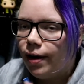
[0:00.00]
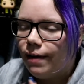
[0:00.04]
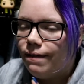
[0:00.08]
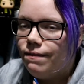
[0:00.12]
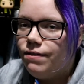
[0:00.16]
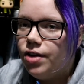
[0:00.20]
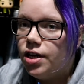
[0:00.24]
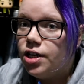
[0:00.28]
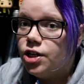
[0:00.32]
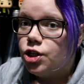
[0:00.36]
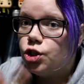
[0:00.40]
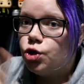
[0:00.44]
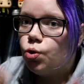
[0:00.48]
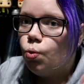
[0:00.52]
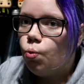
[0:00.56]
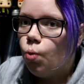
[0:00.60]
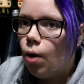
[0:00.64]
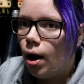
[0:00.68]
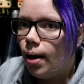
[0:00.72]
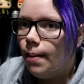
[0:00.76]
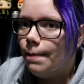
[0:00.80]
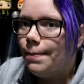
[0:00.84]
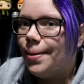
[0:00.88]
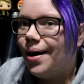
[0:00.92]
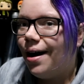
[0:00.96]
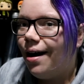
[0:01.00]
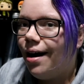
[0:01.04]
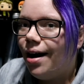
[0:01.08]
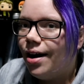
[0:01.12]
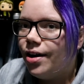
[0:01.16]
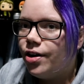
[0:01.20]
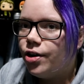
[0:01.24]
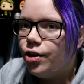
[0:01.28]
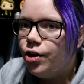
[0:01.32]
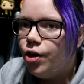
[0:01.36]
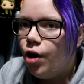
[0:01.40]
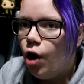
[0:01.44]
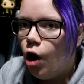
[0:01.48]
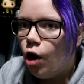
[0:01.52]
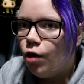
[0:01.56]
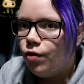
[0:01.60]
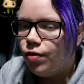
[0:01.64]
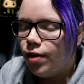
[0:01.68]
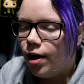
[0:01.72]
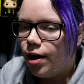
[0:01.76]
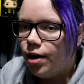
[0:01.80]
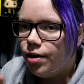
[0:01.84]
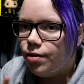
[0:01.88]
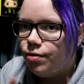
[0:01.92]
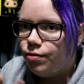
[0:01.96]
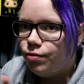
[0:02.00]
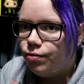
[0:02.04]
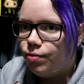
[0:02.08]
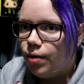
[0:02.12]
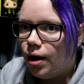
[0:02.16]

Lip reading: finish one part of that